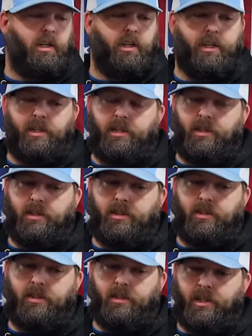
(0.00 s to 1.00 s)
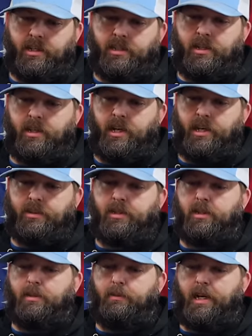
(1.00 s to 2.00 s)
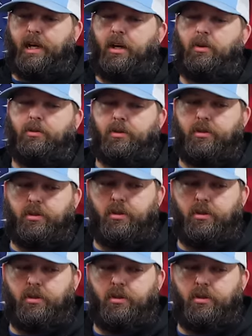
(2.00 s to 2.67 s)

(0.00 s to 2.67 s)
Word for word: Is NHTSA has come out.